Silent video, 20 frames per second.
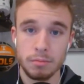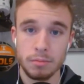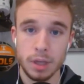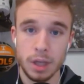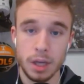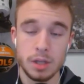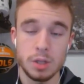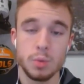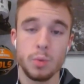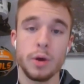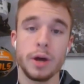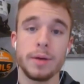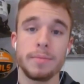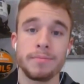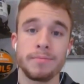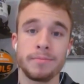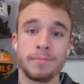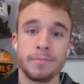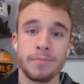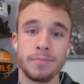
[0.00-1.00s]
But guess
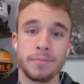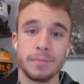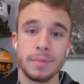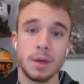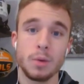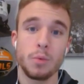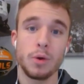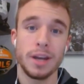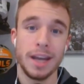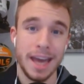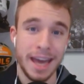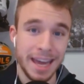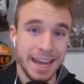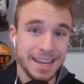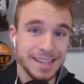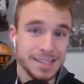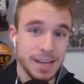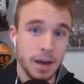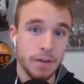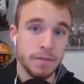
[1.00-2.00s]
what? They won 8